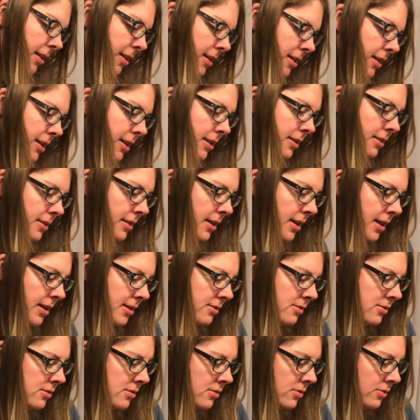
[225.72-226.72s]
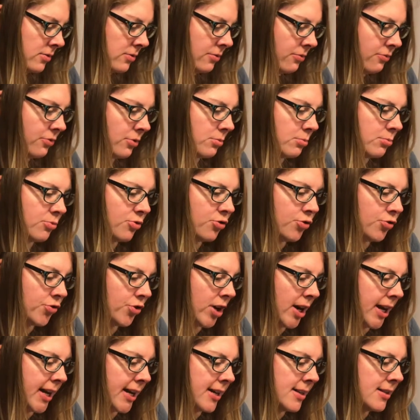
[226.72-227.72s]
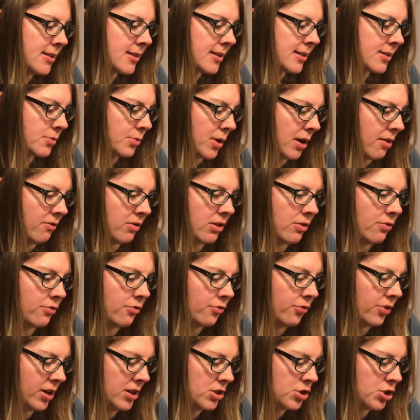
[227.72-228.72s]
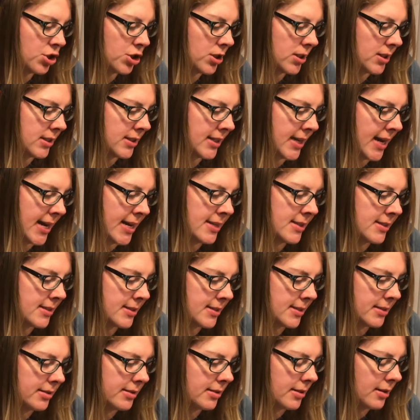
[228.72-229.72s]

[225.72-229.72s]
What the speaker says: And then from France, we have the French Taste